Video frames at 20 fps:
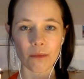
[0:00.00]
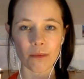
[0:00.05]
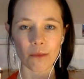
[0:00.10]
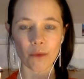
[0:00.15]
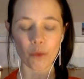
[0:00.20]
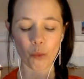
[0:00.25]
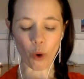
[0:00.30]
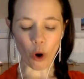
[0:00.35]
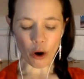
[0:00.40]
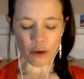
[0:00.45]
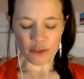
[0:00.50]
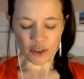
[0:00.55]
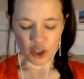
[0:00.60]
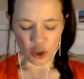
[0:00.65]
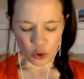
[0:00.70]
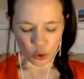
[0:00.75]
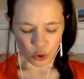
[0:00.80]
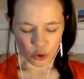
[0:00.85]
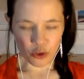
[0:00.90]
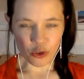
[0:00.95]
What of
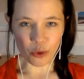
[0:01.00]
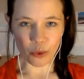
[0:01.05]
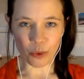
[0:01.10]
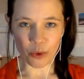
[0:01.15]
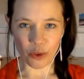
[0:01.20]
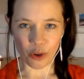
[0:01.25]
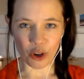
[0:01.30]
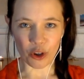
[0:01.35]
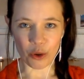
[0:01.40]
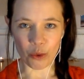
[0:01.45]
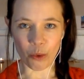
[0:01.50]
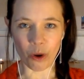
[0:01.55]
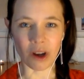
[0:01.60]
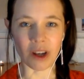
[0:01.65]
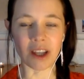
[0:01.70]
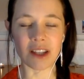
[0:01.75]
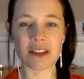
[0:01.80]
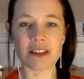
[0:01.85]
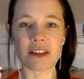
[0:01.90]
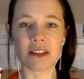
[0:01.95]
your truth are you
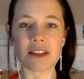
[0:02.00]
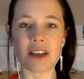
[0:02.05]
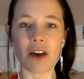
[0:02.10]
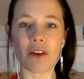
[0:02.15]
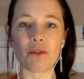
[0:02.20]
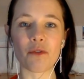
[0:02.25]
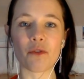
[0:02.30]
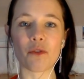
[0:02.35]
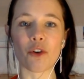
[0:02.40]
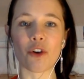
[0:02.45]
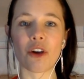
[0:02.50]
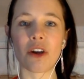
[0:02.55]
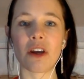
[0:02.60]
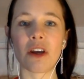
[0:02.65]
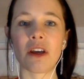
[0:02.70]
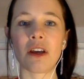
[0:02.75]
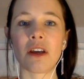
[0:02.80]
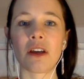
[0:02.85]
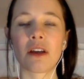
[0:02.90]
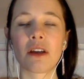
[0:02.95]
wanting to set
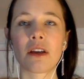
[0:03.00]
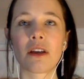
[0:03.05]
free?